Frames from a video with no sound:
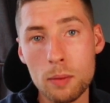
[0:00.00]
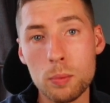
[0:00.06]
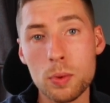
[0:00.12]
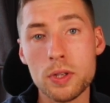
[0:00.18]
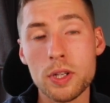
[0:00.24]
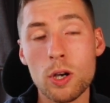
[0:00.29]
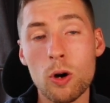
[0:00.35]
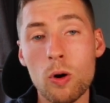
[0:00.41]

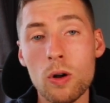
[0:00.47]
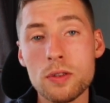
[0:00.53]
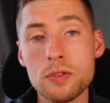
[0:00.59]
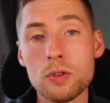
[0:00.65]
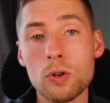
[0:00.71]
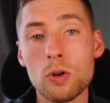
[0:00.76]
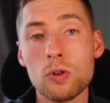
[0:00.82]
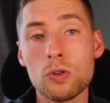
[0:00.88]
but they
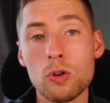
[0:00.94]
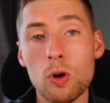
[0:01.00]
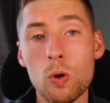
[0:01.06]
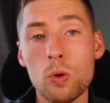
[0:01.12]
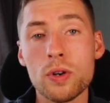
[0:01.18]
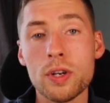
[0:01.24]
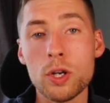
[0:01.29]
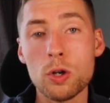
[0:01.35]
also
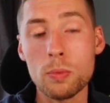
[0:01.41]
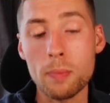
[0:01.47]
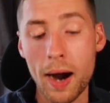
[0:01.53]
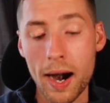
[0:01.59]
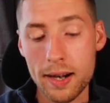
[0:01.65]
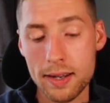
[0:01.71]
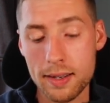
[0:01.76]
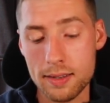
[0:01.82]
grow new
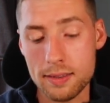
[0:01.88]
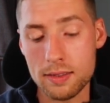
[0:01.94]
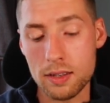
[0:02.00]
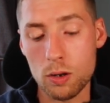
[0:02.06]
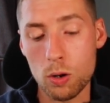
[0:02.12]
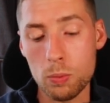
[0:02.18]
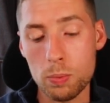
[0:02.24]
markets and